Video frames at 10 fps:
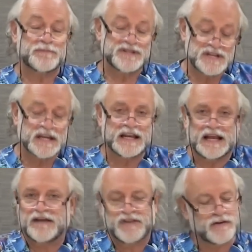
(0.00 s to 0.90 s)

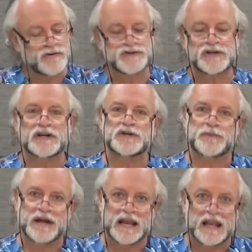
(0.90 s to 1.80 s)
Particularly, I've done research,
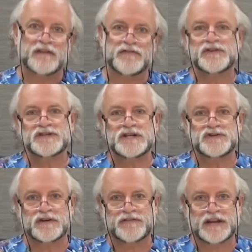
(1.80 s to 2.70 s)
but I love the
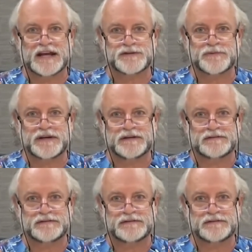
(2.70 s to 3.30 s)
teaching of anatomy.